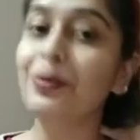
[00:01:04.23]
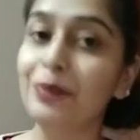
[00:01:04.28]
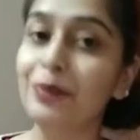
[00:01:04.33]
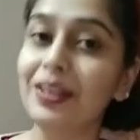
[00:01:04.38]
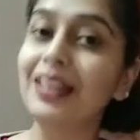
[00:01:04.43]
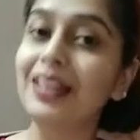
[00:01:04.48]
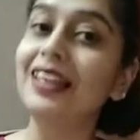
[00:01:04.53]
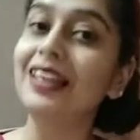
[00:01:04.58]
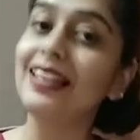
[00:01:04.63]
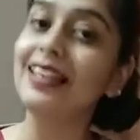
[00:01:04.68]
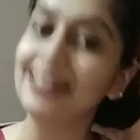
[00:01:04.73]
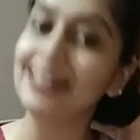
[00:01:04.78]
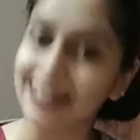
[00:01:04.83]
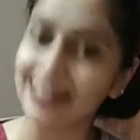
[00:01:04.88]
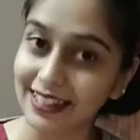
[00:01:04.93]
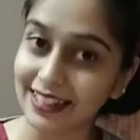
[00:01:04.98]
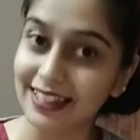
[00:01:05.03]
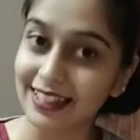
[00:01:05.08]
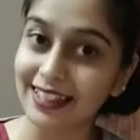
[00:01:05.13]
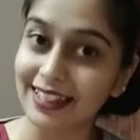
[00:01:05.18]
B,
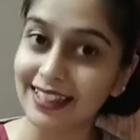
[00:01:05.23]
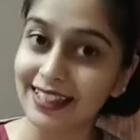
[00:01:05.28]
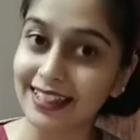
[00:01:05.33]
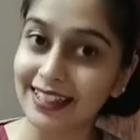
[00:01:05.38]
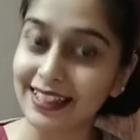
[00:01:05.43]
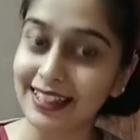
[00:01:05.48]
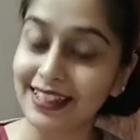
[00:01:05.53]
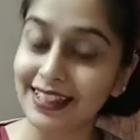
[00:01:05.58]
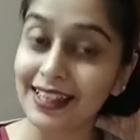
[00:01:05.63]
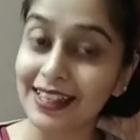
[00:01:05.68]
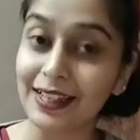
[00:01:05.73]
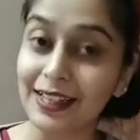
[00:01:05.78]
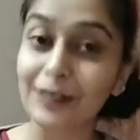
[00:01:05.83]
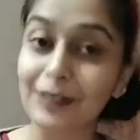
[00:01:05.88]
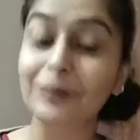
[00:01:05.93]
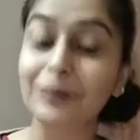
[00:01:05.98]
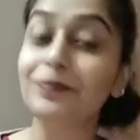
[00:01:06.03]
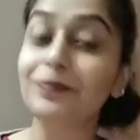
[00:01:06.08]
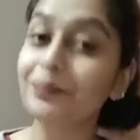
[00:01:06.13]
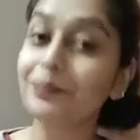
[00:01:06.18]
C.
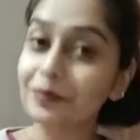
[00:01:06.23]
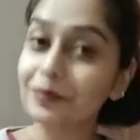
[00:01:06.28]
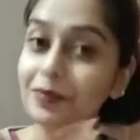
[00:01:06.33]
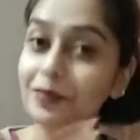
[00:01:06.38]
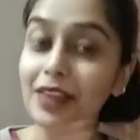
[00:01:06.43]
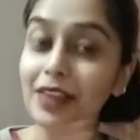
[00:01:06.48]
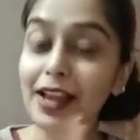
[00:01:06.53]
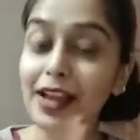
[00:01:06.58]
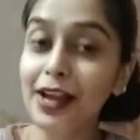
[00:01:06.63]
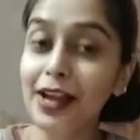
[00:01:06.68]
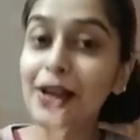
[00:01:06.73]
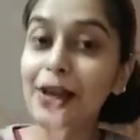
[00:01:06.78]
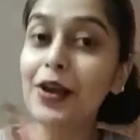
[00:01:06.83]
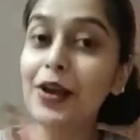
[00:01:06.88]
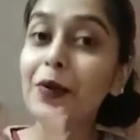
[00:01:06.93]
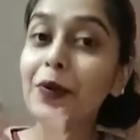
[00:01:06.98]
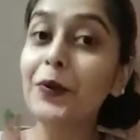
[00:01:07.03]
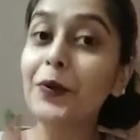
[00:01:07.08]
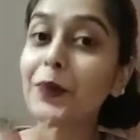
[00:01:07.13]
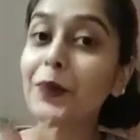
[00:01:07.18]

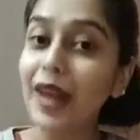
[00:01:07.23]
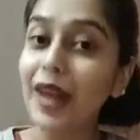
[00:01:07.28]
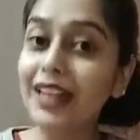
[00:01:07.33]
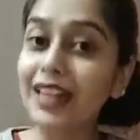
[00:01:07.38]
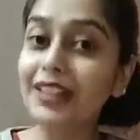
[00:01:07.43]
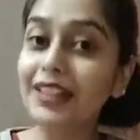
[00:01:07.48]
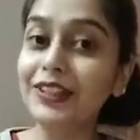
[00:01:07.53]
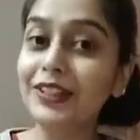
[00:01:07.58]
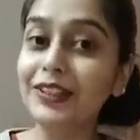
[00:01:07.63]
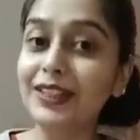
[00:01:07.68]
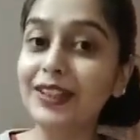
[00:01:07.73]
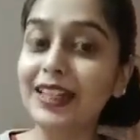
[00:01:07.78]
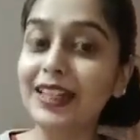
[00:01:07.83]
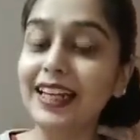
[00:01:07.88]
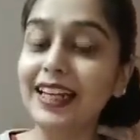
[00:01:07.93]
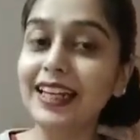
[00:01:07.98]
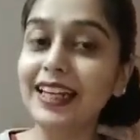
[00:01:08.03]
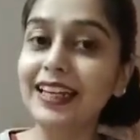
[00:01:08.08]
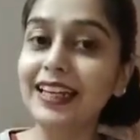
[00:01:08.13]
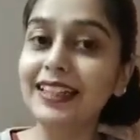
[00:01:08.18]
Very good,
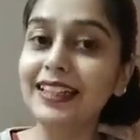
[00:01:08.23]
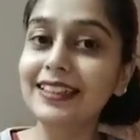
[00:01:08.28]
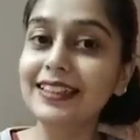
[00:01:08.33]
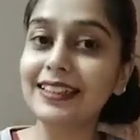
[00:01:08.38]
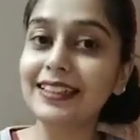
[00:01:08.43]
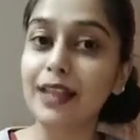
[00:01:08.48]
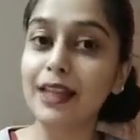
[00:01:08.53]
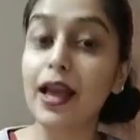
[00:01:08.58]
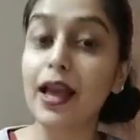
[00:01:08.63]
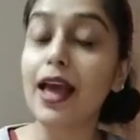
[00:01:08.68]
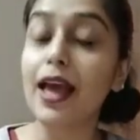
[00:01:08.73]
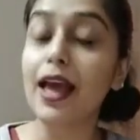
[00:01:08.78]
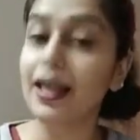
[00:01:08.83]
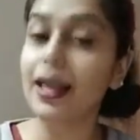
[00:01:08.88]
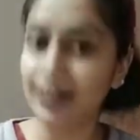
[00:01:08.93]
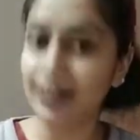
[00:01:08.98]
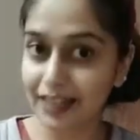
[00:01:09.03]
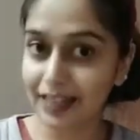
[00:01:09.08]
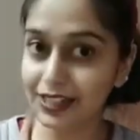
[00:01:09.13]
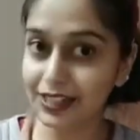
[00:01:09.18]
kids.
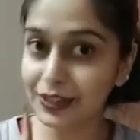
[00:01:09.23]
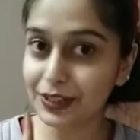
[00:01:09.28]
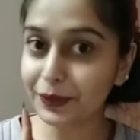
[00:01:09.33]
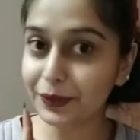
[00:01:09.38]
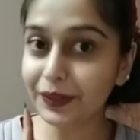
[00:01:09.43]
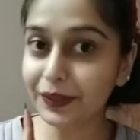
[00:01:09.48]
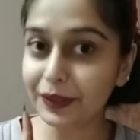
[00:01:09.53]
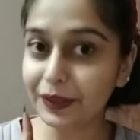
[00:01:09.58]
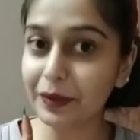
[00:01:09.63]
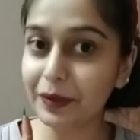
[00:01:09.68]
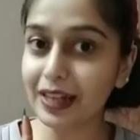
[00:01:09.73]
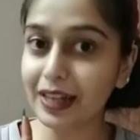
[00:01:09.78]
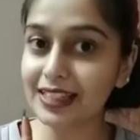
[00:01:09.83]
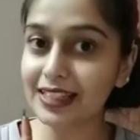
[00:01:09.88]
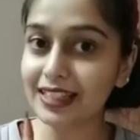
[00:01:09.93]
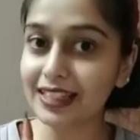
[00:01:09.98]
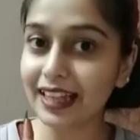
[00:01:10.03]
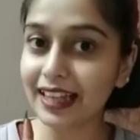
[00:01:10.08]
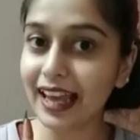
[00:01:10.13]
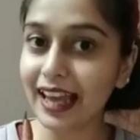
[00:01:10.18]
Let's do it once
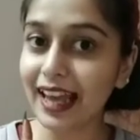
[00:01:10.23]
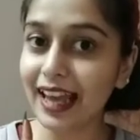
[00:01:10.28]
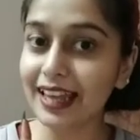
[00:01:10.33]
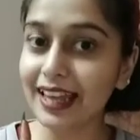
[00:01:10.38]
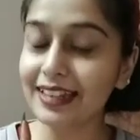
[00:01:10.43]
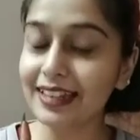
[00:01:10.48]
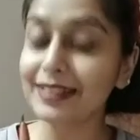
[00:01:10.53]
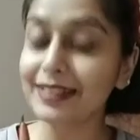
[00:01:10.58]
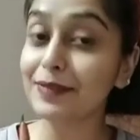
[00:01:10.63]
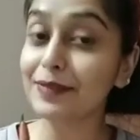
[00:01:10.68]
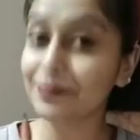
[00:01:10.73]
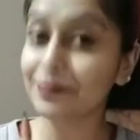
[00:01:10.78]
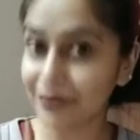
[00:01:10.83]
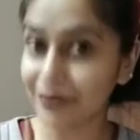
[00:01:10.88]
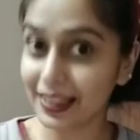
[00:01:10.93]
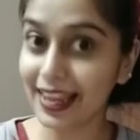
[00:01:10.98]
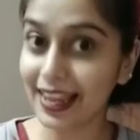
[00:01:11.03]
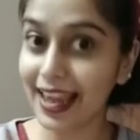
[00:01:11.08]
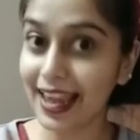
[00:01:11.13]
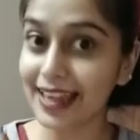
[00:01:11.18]
again.
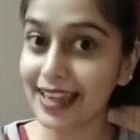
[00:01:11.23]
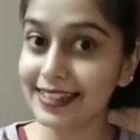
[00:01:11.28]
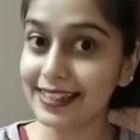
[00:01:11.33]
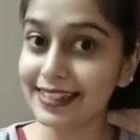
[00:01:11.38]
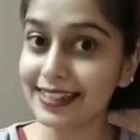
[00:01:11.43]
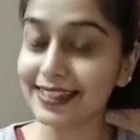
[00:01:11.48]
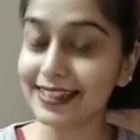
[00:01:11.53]
Yes?